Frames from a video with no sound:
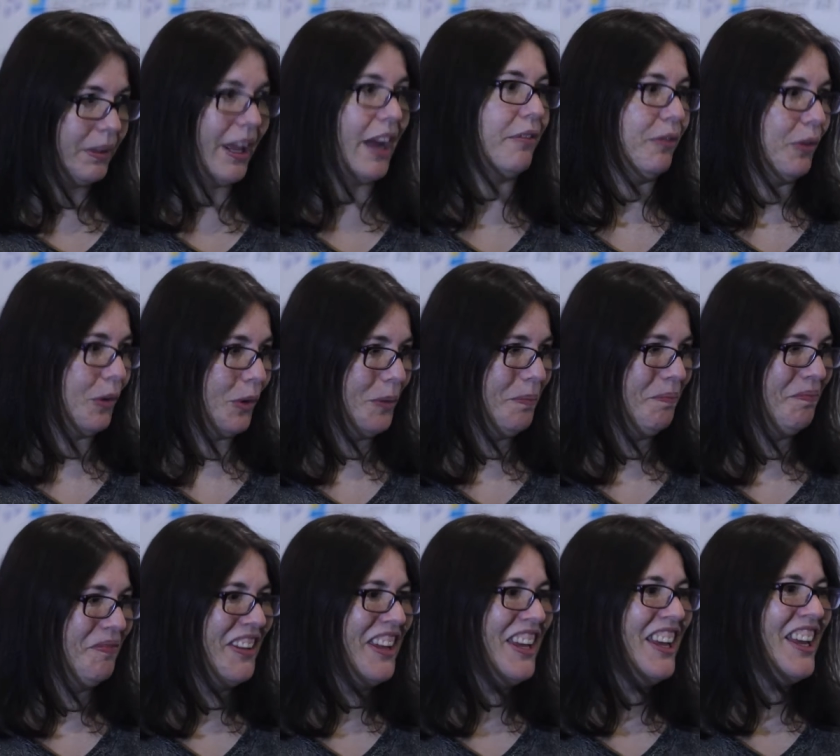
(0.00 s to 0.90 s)

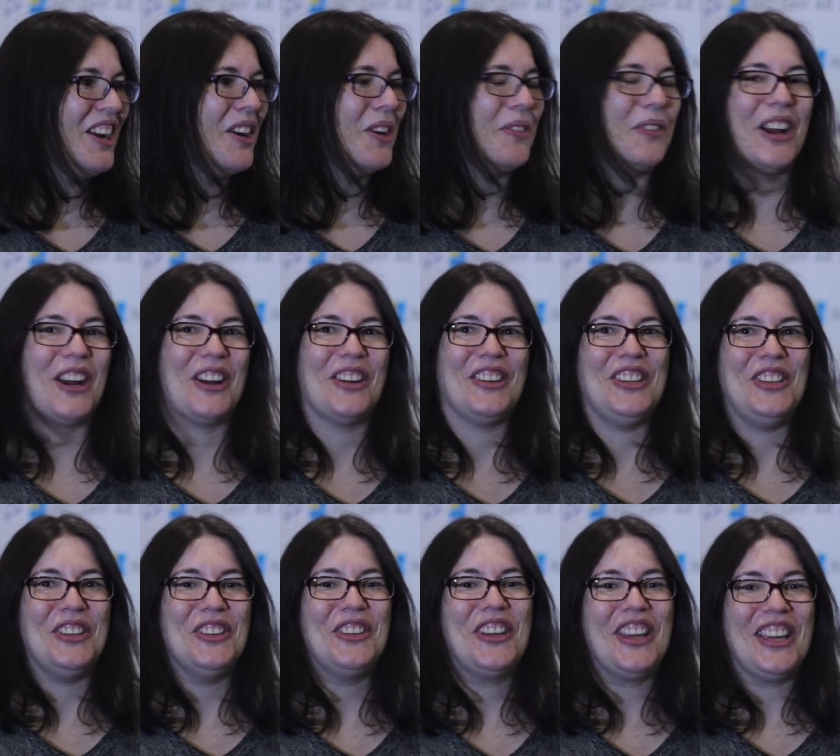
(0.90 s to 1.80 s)
platform where
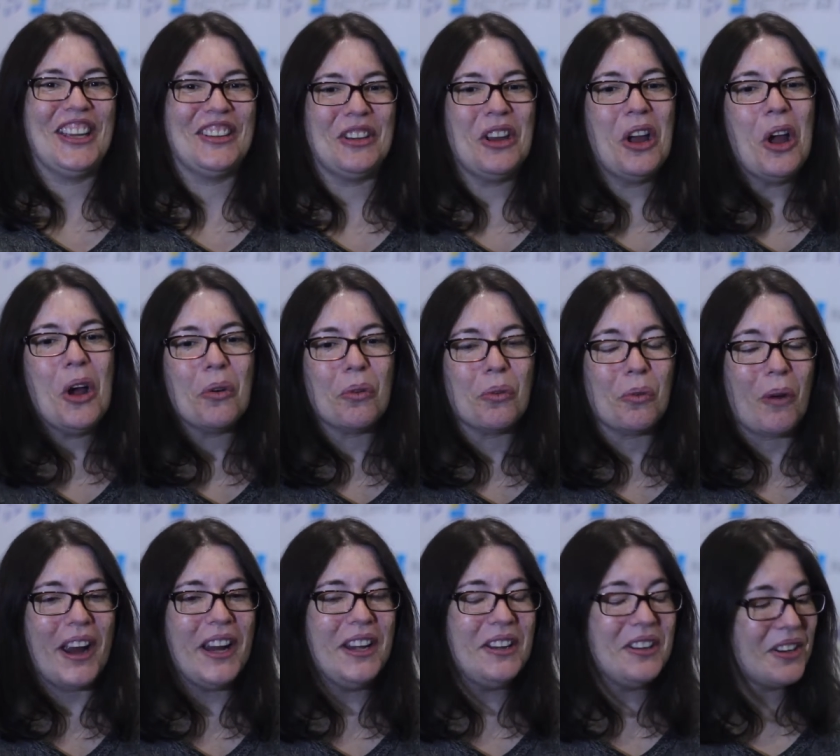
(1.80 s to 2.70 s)
you can
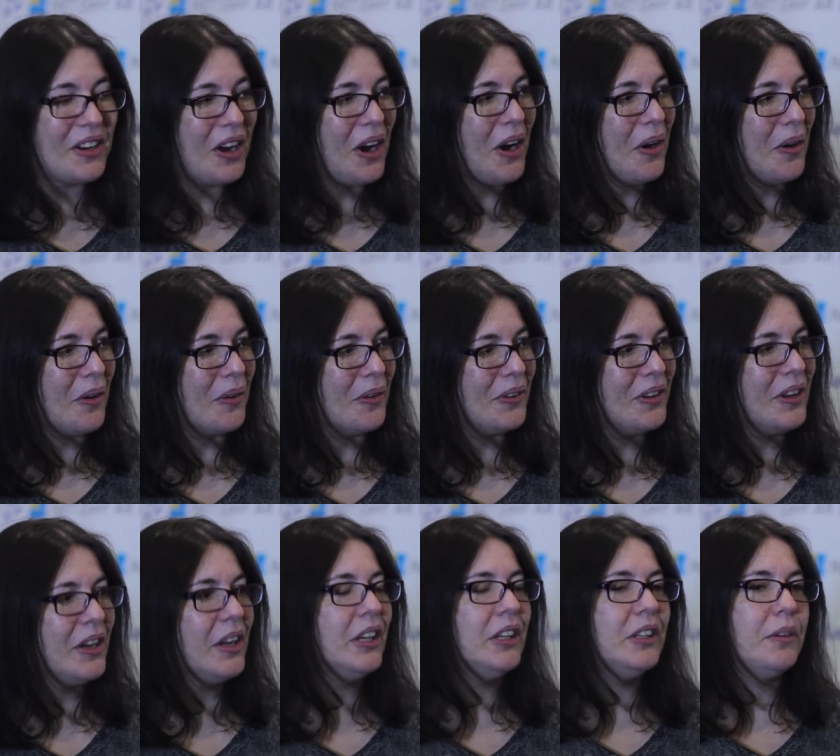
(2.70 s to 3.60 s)
write code,